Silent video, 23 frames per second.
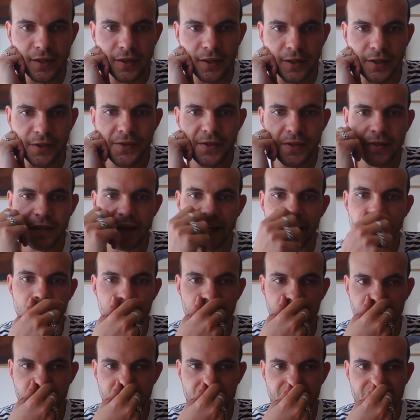console
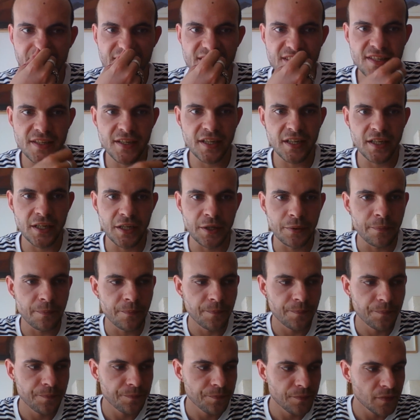game in C
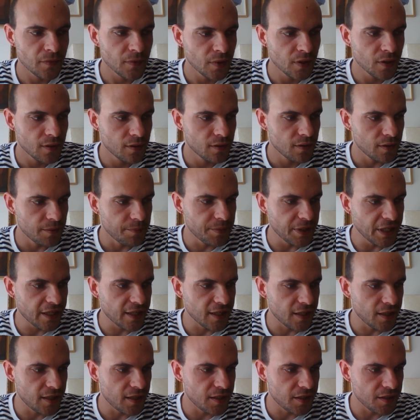
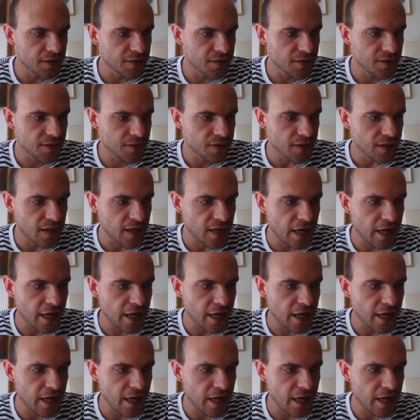because